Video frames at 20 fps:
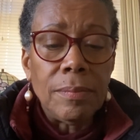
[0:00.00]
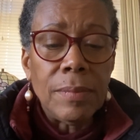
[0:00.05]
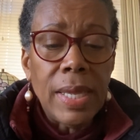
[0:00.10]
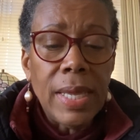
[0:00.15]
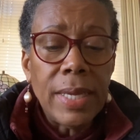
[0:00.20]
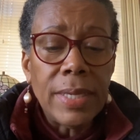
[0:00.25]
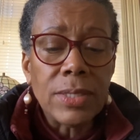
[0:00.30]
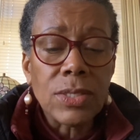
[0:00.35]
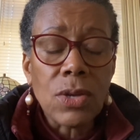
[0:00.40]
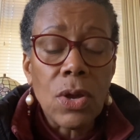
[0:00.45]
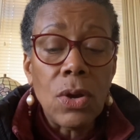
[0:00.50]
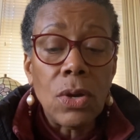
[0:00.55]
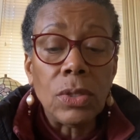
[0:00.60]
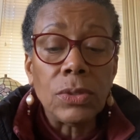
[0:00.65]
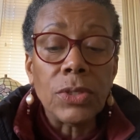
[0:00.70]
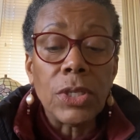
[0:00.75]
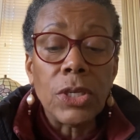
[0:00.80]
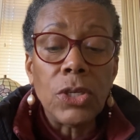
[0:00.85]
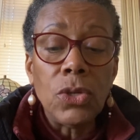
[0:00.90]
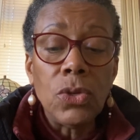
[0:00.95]
is called
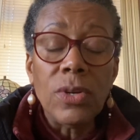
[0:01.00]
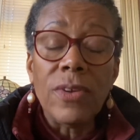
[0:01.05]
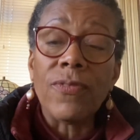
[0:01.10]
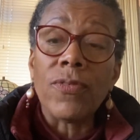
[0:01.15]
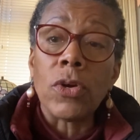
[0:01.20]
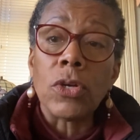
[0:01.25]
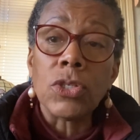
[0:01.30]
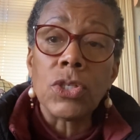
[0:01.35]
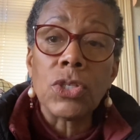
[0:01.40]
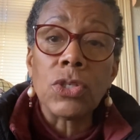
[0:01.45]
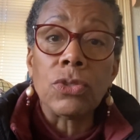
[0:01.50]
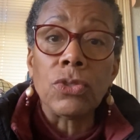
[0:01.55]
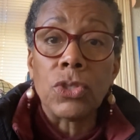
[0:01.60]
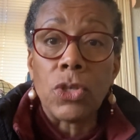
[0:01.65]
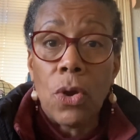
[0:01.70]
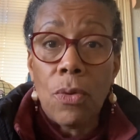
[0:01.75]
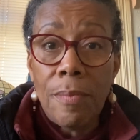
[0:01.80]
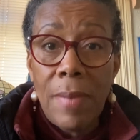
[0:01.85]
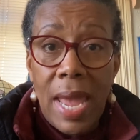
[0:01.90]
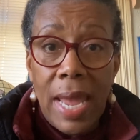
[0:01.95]
the universal
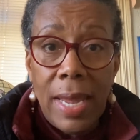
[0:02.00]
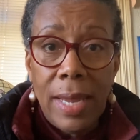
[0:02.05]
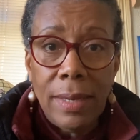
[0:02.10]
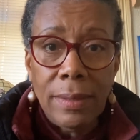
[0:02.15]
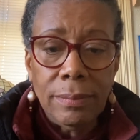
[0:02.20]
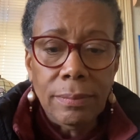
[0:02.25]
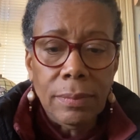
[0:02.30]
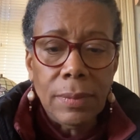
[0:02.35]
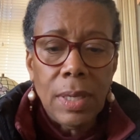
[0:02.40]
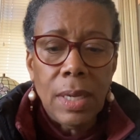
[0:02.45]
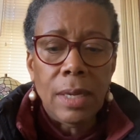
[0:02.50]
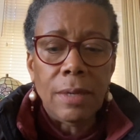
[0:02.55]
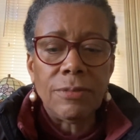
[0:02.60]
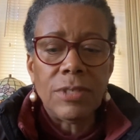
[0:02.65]
domain of